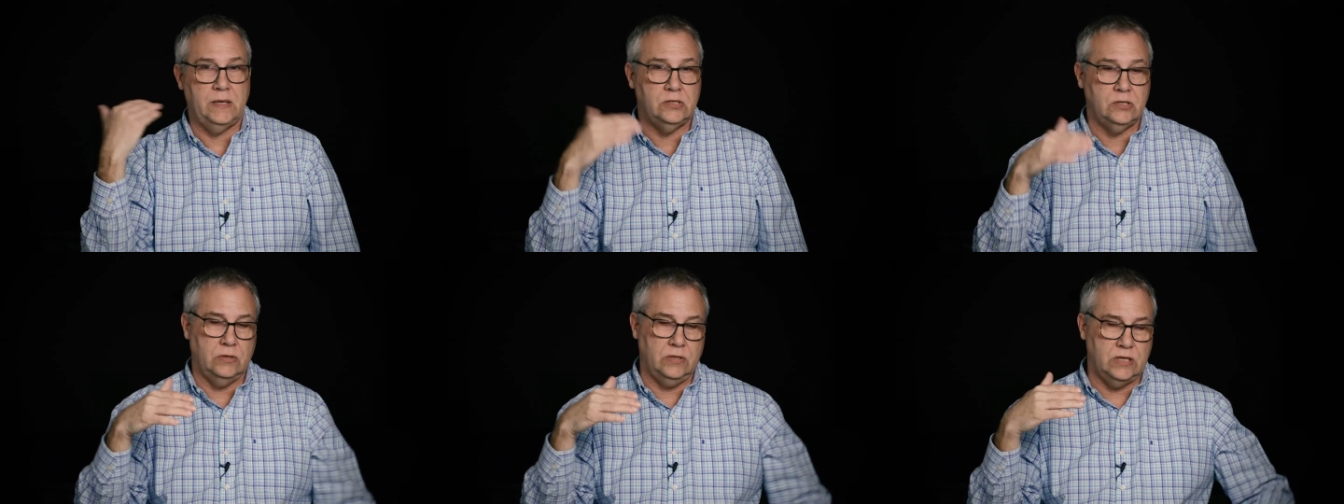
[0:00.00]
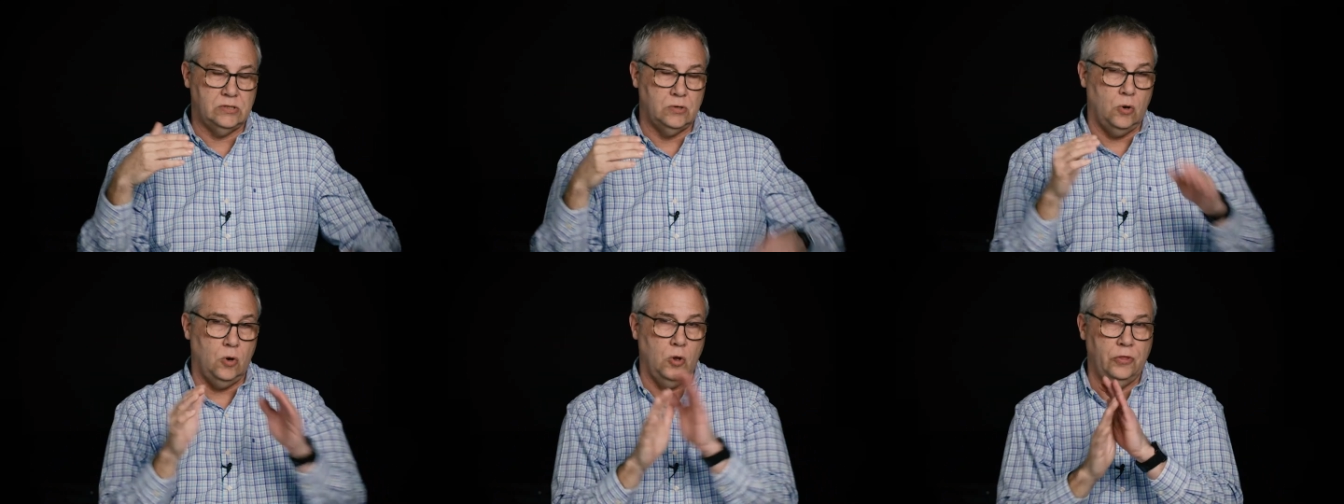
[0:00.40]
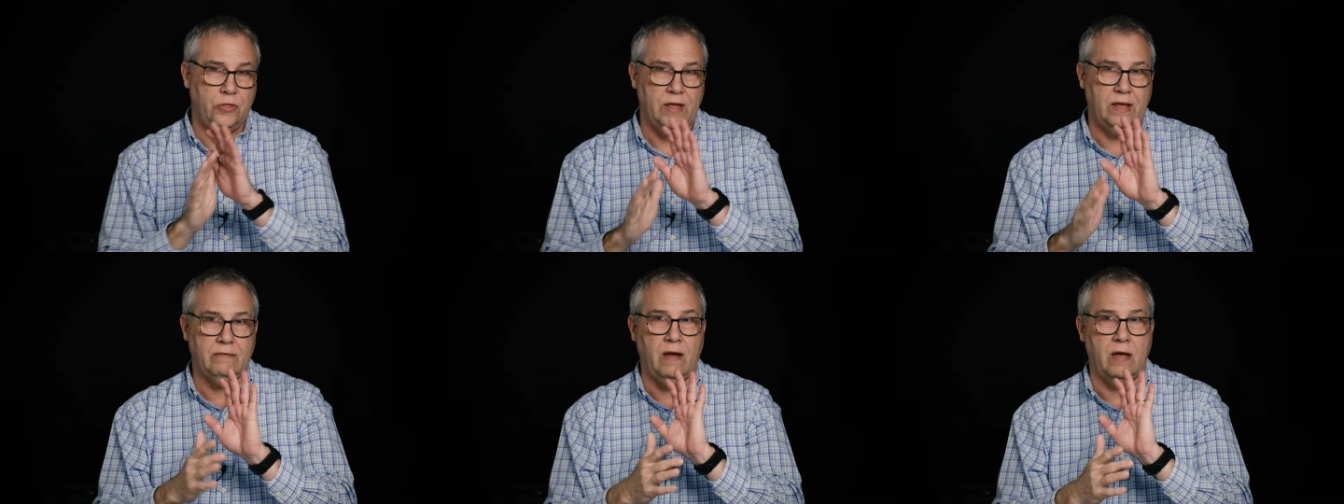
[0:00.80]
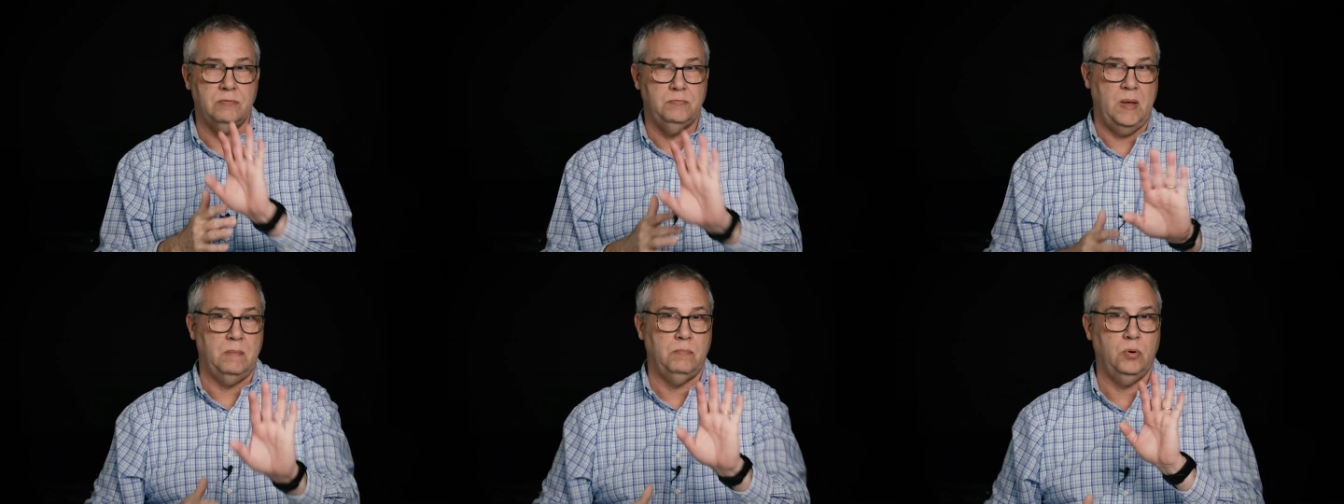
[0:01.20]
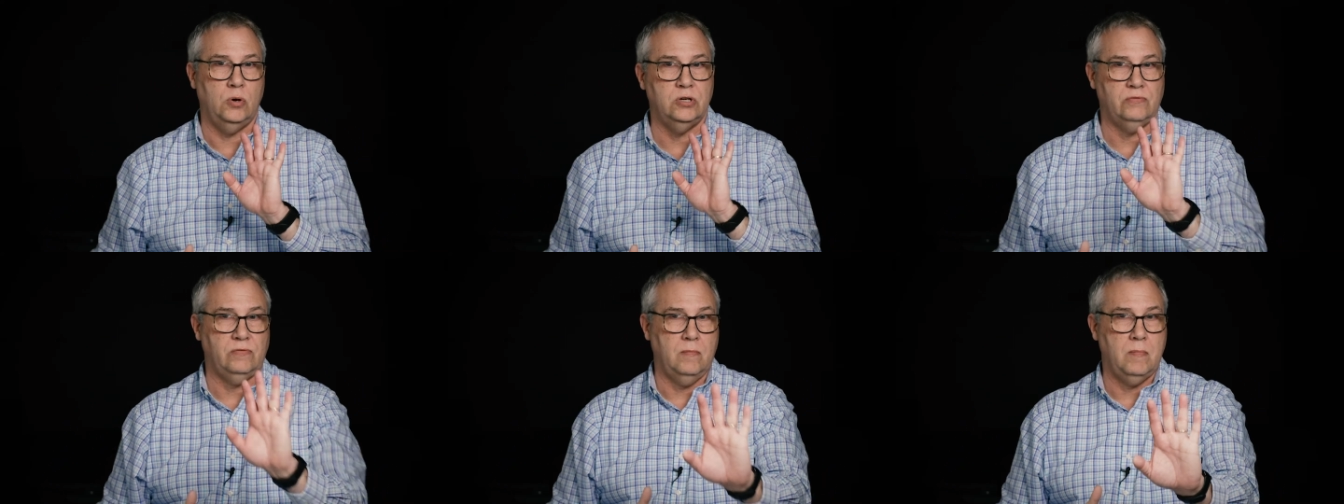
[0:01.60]
And so, this whole thing is being
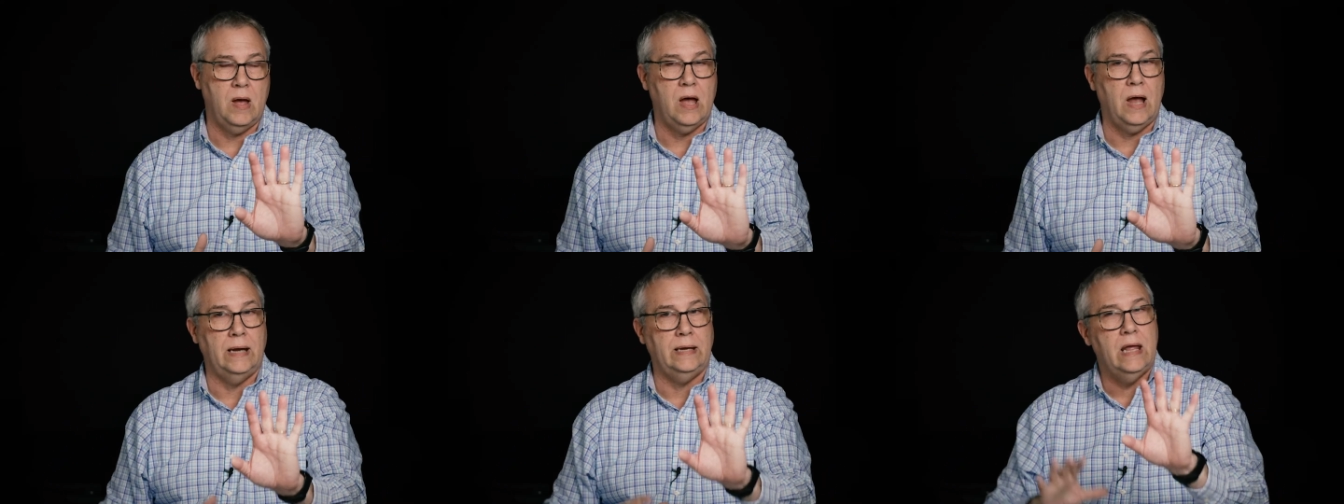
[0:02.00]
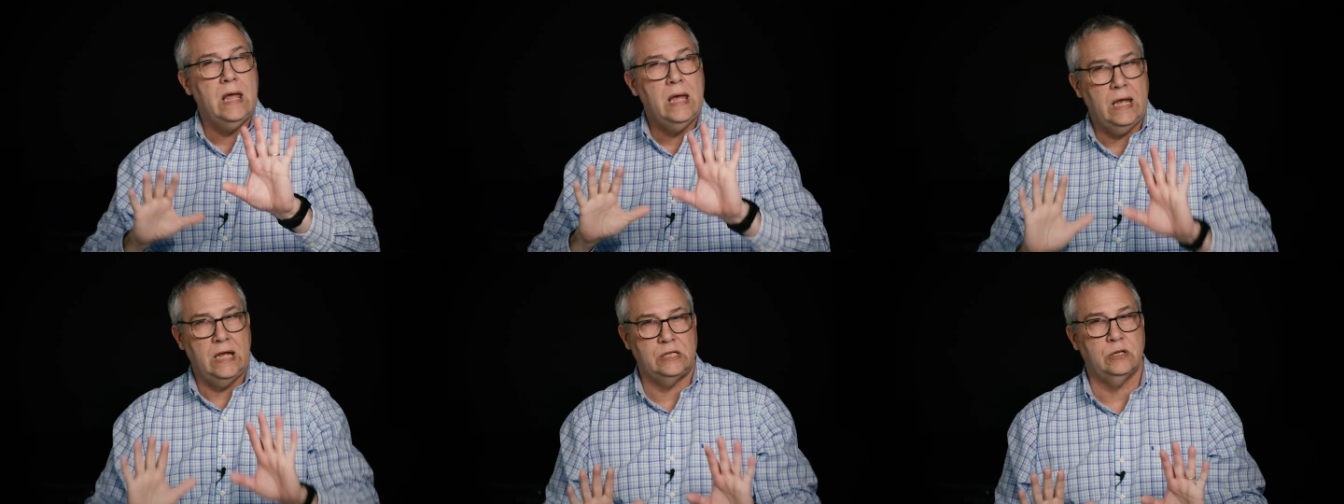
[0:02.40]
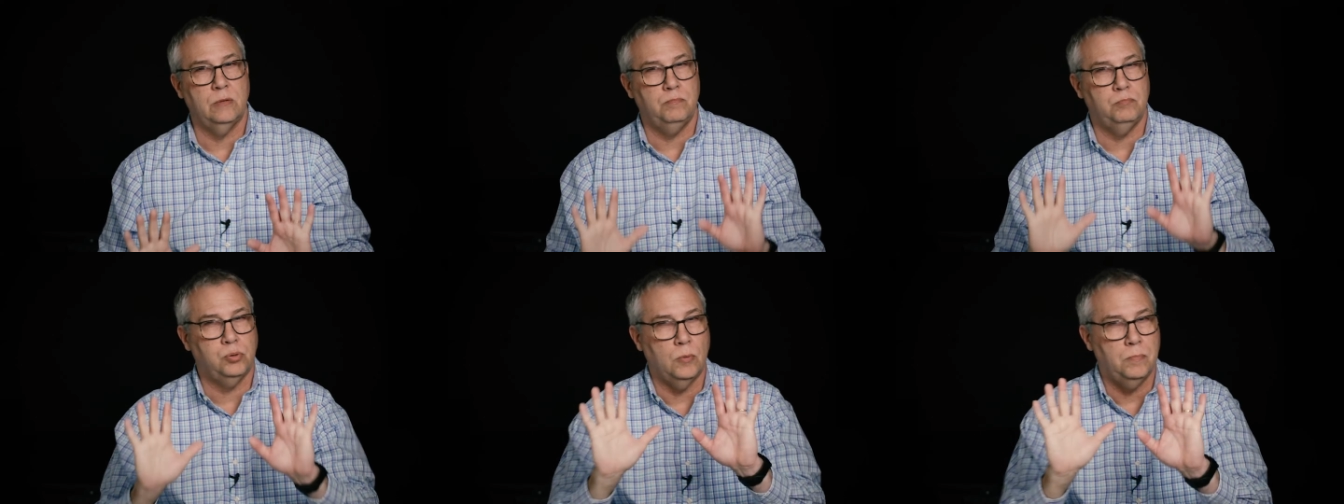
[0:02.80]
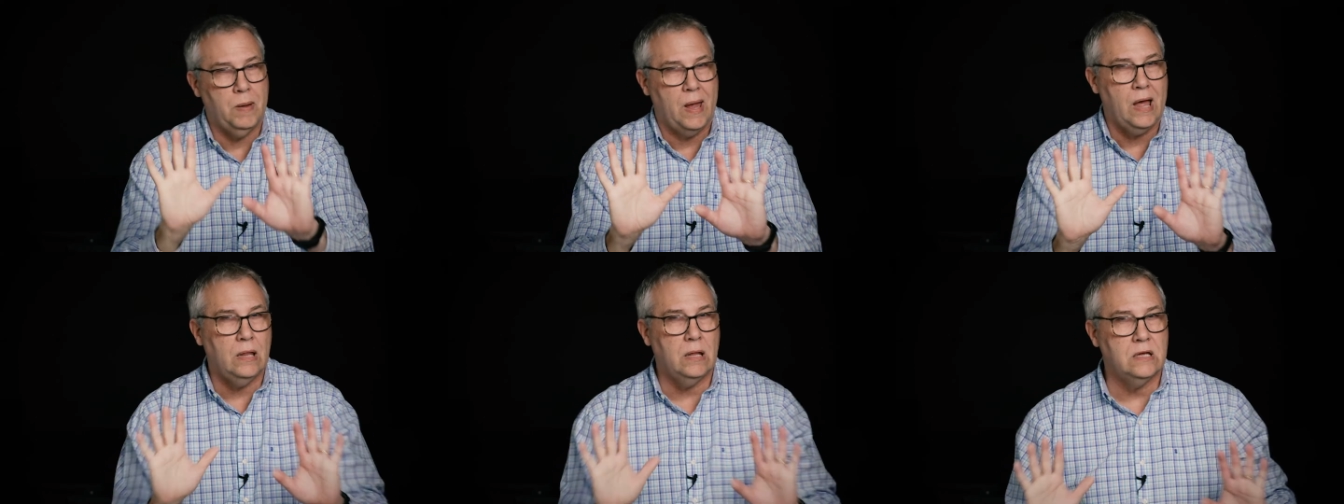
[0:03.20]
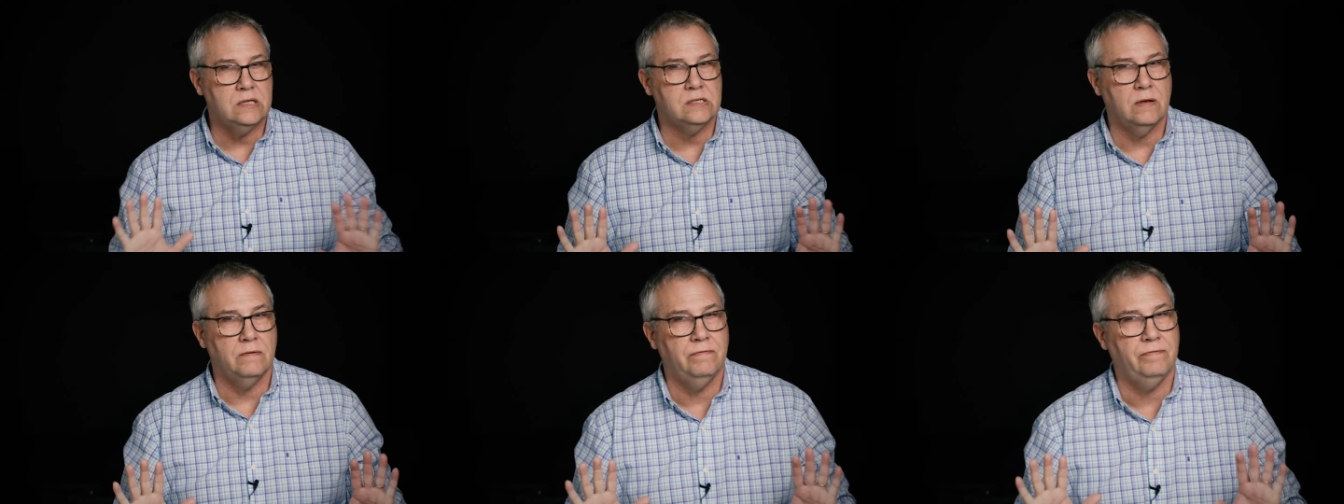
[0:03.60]
pushed from behind is to propel
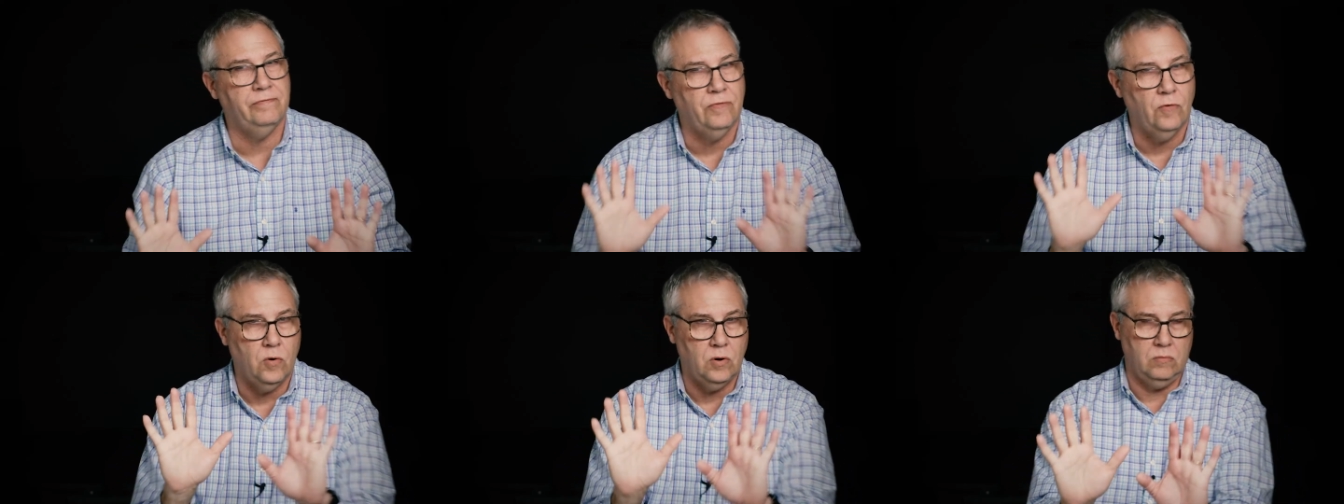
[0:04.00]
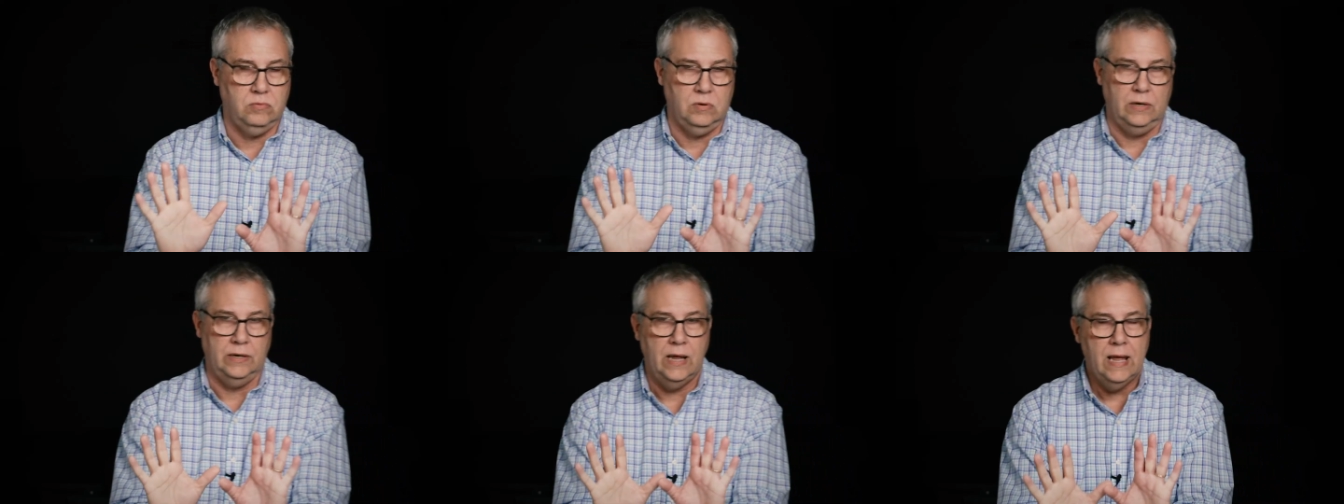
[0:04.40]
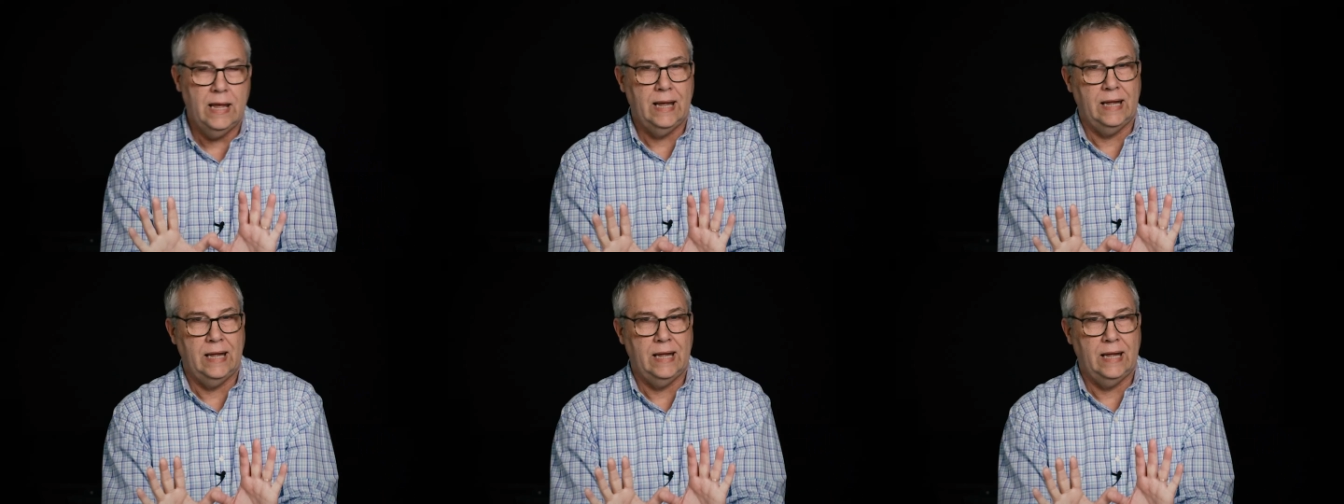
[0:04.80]
us forward,